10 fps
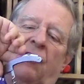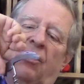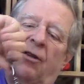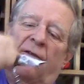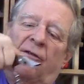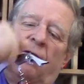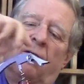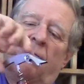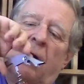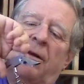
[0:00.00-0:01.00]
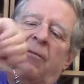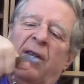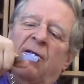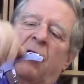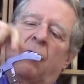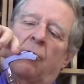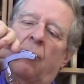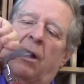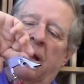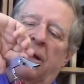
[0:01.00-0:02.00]
that's relatively
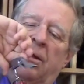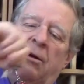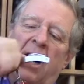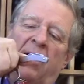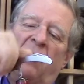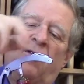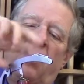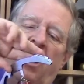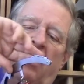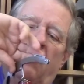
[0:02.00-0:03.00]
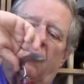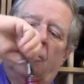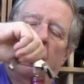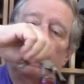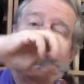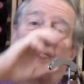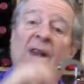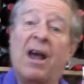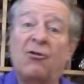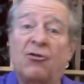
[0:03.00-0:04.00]
new in the United States called
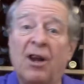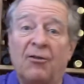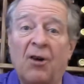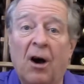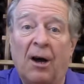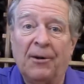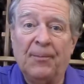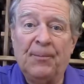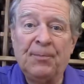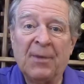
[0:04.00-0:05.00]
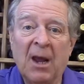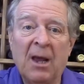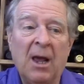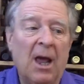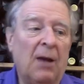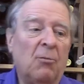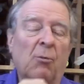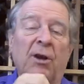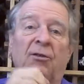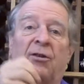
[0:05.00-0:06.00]
flash détente. And what
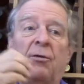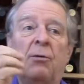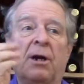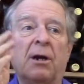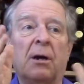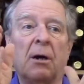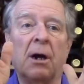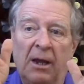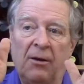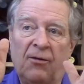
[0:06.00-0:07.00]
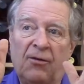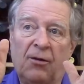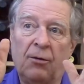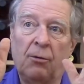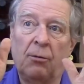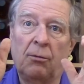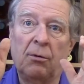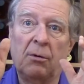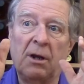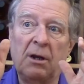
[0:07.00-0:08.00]
we do here is to
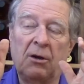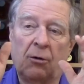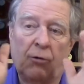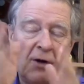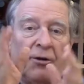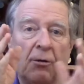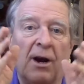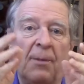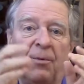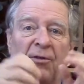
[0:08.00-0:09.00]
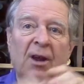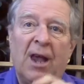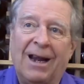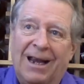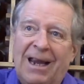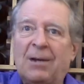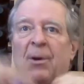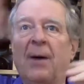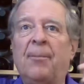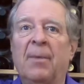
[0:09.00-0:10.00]
crush the grapes and heat them
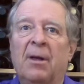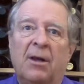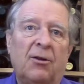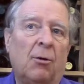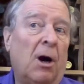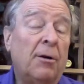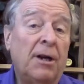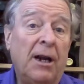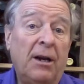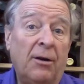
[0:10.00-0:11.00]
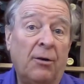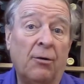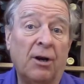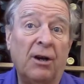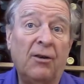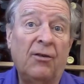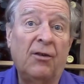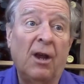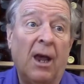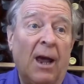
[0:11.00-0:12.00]
up to 180 degrees
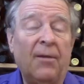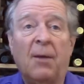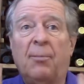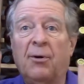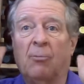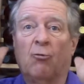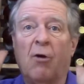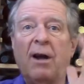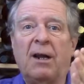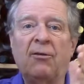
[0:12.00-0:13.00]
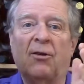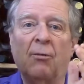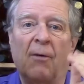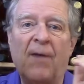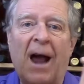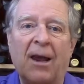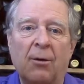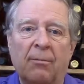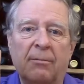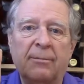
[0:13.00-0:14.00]
and then put them right into a
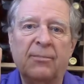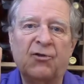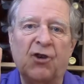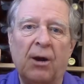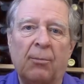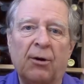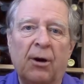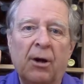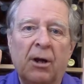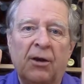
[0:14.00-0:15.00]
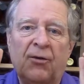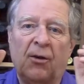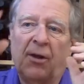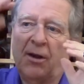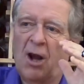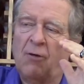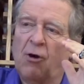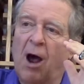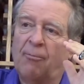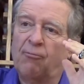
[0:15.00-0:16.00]
vacuum chamber so that they
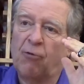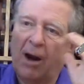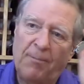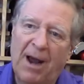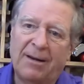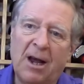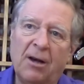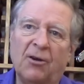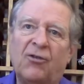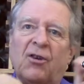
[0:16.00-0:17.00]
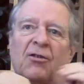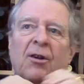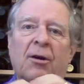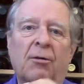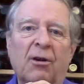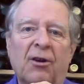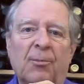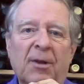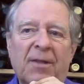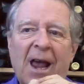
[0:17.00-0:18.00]
drop right back down to 60 degrees.
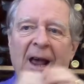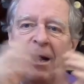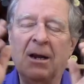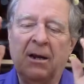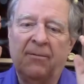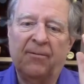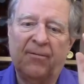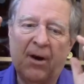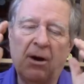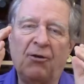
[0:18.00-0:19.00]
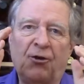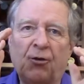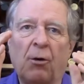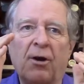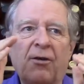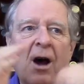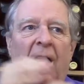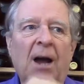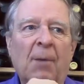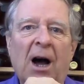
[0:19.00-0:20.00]
But that very short
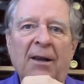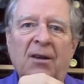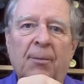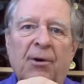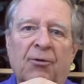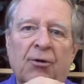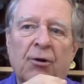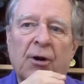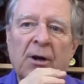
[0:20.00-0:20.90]
time, high temperature,